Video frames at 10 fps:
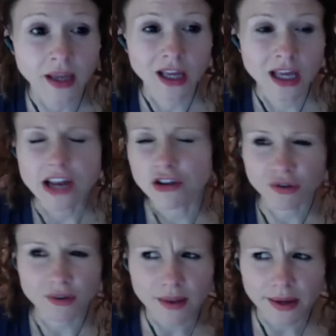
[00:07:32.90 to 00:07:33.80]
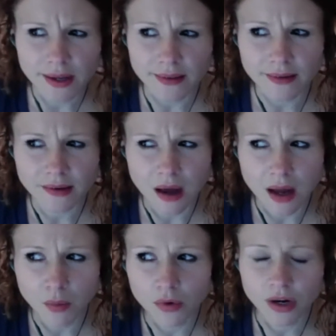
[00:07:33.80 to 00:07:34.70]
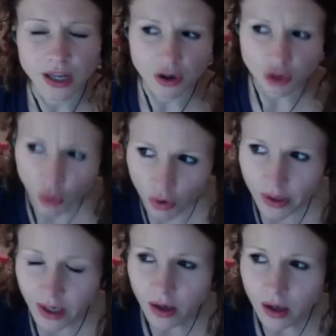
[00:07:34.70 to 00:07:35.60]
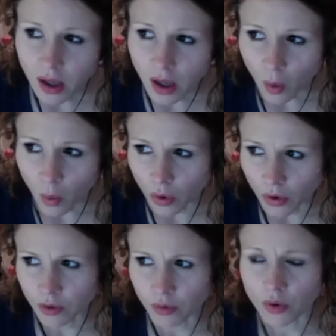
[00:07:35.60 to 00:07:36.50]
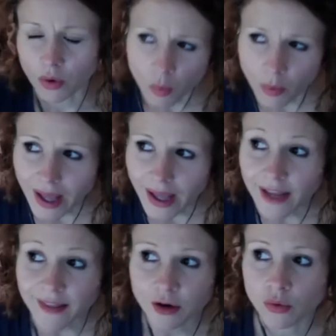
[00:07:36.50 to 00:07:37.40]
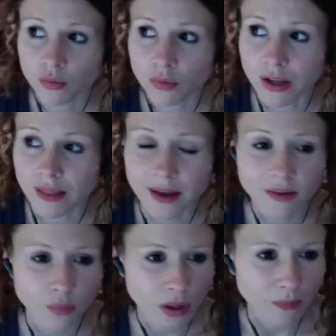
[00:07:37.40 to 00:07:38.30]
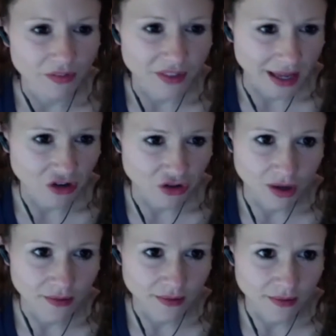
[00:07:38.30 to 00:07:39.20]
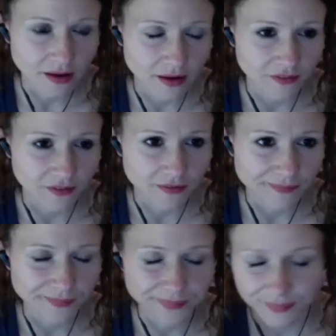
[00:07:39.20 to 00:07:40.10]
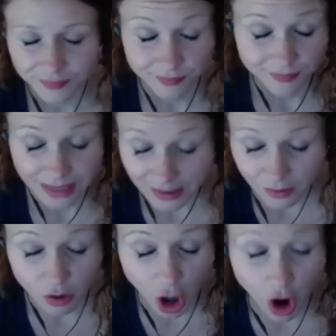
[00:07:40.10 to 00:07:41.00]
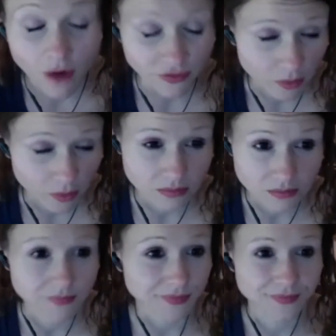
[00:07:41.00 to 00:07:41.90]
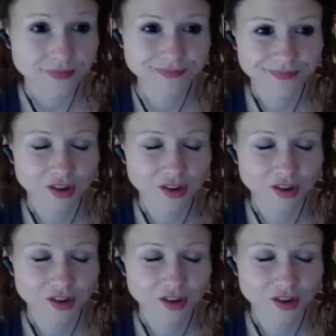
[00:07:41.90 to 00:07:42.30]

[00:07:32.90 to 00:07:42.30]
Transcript: it's just like it's not, we're gonna ignore it or it'll go away, and they don't realize the ramifications of it's awful. So